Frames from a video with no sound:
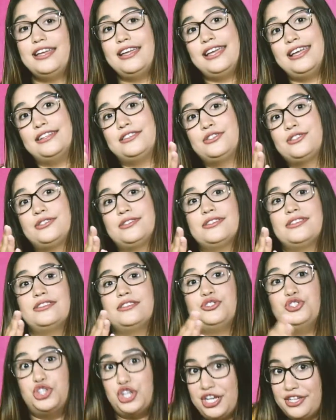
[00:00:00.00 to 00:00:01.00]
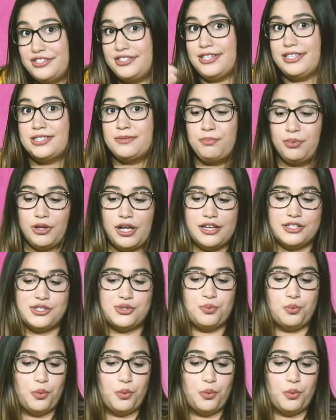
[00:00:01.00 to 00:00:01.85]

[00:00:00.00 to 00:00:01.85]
It's Jesus plus